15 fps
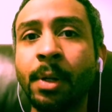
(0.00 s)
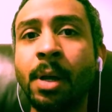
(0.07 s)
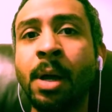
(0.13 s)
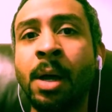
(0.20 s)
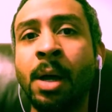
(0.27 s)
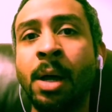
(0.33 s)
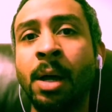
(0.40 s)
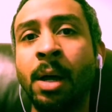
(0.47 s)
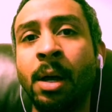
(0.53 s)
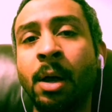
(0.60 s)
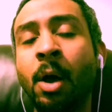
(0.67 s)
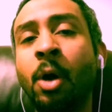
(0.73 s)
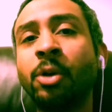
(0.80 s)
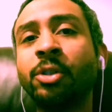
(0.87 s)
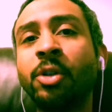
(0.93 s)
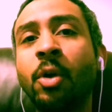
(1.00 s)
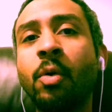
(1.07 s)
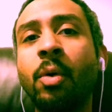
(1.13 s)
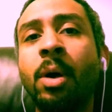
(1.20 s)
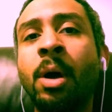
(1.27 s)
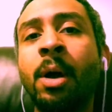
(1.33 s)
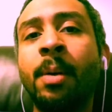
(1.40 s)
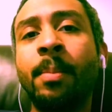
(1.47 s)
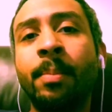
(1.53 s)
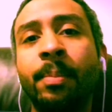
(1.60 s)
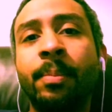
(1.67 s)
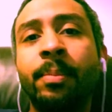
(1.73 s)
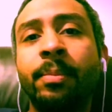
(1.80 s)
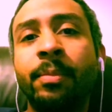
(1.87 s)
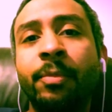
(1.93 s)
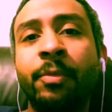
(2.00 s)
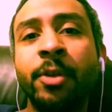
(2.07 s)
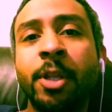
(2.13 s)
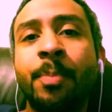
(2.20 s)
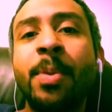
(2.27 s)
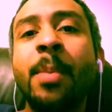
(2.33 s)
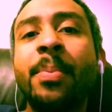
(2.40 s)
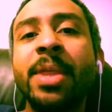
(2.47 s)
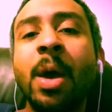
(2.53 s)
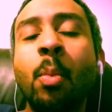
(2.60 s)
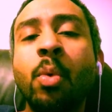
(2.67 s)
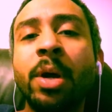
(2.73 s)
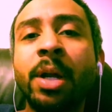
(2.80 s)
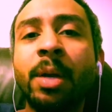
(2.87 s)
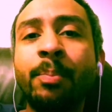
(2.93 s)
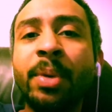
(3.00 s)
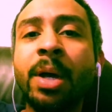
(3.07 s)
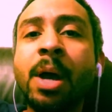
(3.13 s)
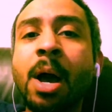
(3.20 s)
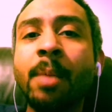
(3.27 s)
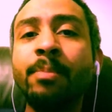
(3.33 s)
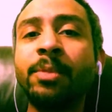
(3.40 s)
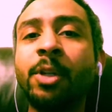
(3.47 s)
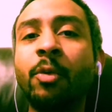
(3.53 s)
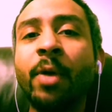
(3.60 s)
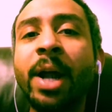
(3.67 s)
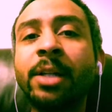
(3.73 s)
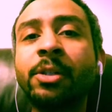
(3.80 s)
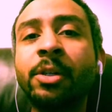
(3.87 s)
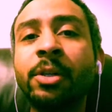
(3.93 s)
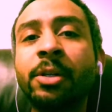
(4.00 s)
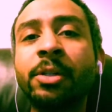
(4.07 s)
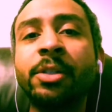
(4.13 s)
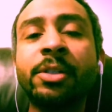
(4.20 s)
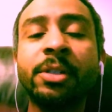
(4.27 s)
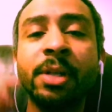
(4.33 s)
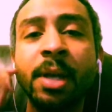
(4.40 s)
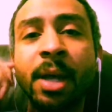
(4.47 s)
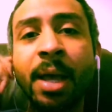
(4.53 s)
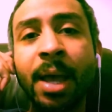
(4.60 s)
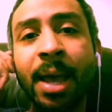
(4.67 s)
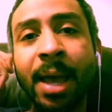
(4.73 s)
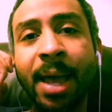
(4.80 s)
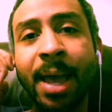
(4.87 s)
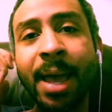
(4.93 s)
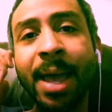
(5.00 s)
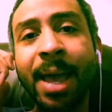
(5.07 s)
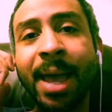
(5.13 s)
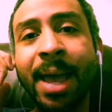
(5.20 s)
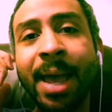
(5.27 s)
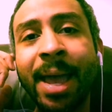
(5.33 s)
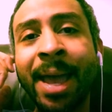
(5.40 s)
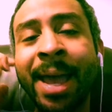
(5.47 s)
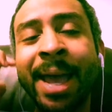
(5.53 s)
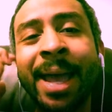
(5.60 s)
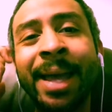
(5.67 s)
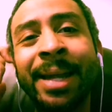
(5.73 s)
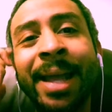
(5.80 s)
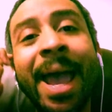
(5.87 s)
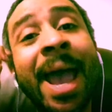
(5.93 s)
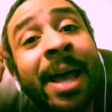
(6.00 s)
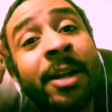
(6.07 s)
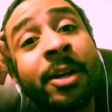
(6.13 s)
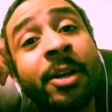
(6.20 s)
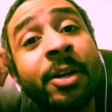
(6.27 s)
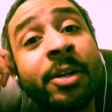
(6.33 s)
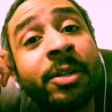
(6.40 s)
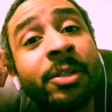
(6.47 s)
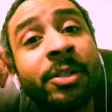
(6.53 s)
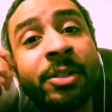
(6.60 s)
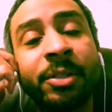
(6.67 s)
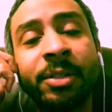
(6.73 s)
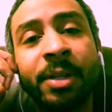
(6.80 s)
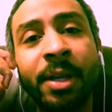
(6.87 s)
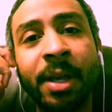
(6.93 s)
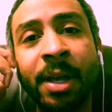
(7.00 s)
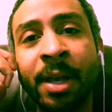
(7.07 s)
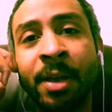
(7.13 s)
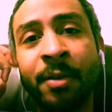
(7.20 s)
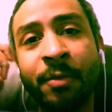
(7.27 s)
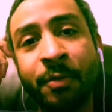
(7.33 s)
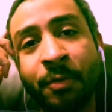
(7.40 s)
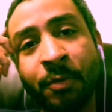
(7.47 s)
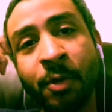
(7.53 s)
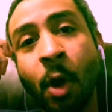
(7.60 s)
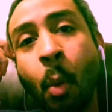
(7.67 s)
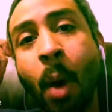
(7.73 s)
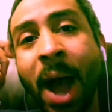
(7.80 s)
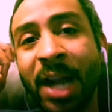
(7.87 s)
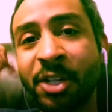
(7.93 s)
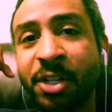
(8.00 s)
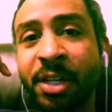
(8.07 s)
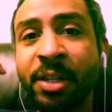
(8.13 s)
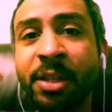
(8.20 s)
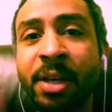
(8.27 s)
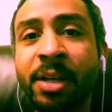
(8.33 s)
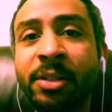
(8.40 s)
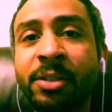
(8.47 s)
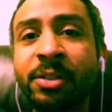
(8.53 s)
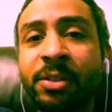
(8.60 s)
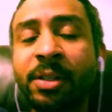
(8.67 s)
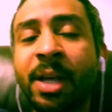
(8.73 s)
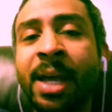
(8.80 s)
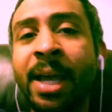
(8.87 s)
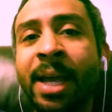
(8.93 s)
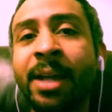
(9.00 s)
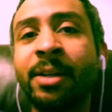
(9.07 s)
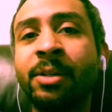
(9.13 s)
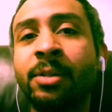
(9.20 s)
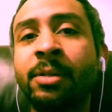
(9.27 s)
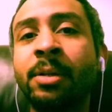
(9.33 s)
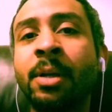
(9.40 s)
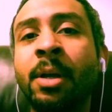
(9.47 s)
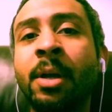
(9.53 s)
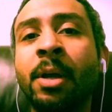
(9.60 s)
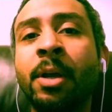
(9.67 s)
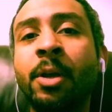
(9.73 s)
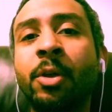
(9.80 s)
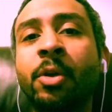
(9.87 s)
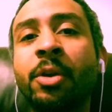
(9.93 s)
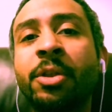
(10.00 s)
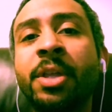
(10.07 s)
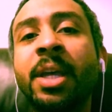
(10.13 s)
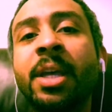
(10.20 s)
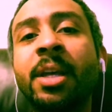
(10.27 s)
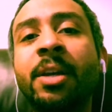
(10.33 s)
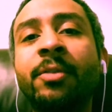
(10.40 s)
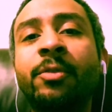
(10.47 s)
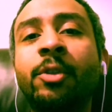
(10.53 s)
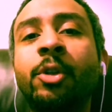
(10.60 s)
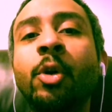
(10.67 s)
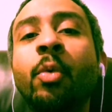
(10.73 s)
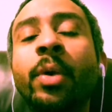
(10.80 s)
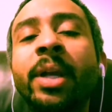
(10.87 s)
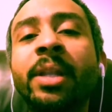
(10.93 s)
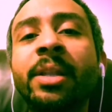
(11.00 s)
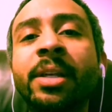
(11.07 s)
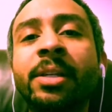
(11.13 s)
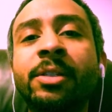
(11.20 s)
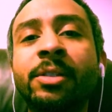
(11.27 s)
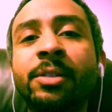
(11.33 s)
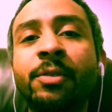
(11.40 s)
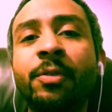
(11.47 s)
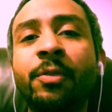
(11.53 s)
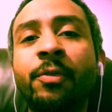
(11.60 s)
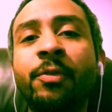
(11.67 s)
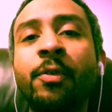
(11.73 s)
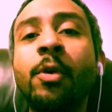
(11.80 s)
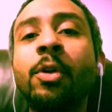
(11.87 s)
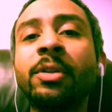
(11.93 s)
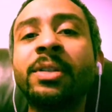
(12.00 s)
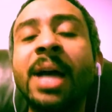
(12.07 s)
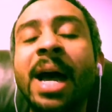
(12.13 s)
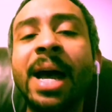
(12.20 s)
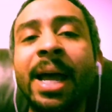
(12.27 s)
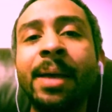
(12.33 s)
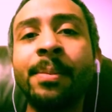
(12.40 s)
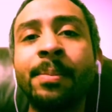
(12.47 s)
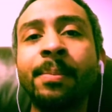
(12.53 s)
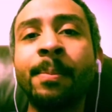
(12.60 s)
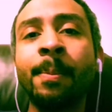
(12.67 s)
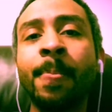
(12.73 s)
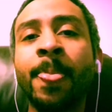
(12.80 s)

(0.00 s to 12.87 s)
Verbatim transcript: Uh, also, um, for the people that want to become directors, and editors, if you're watching this and you're thinking of doing this full time